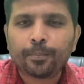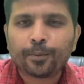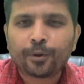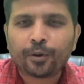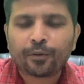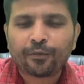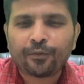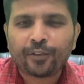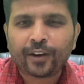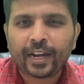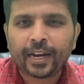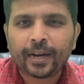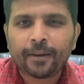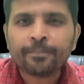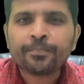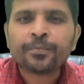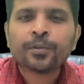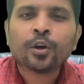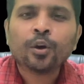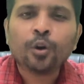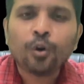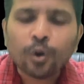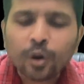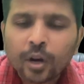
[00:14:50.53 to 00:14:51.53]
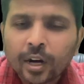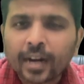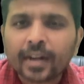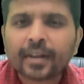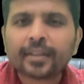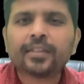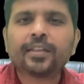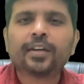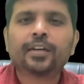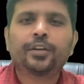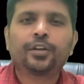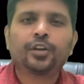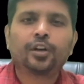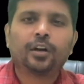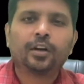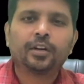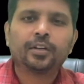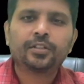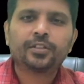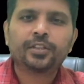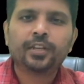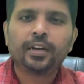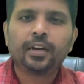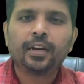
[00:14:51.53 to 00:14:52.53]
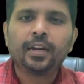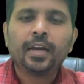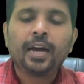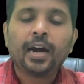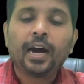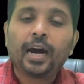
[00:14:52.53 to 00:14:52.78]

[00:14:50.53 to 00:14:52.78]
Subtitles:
profile, look at the tonsil.